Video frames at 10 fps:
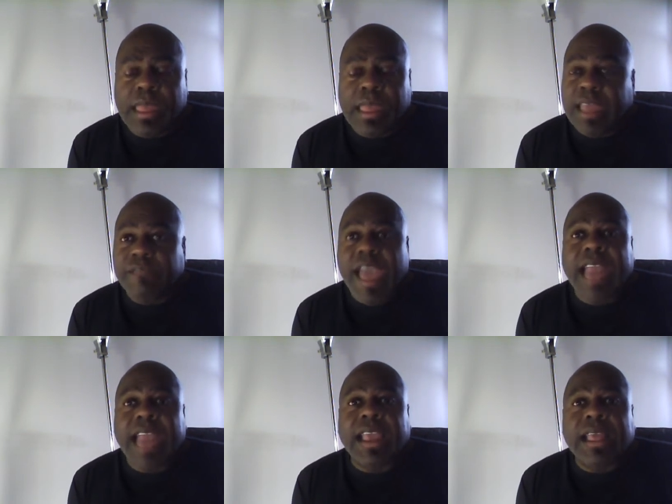In
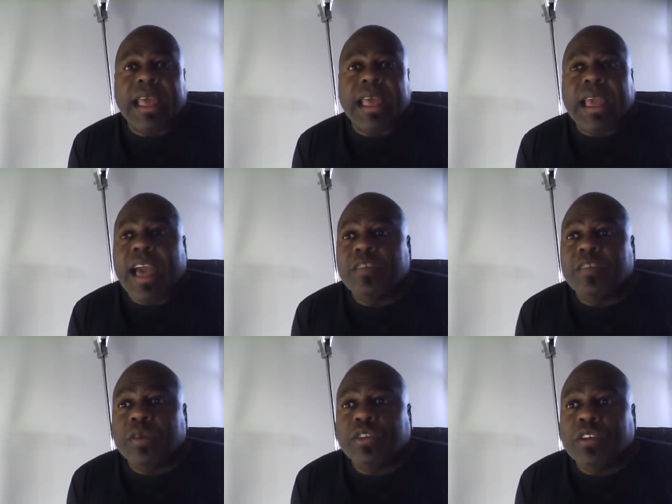fact,
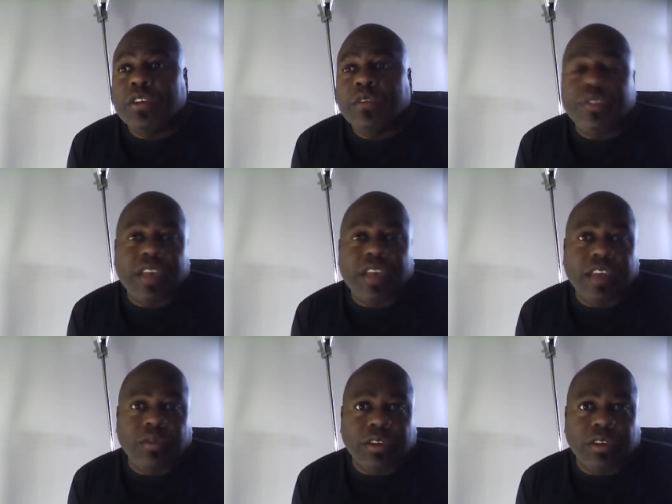Cosby was sued for
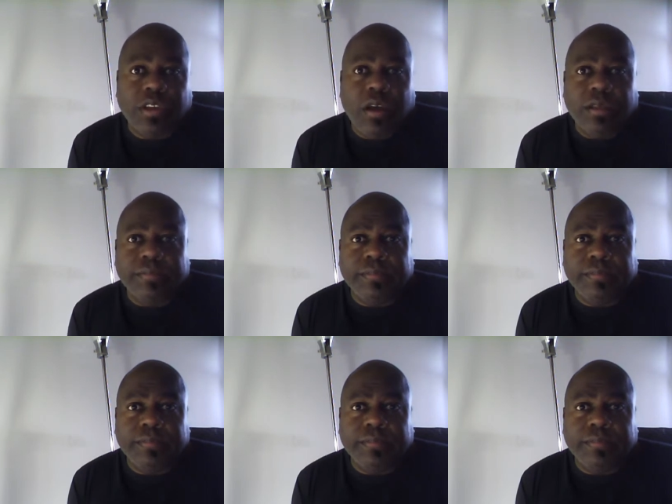sexual assault,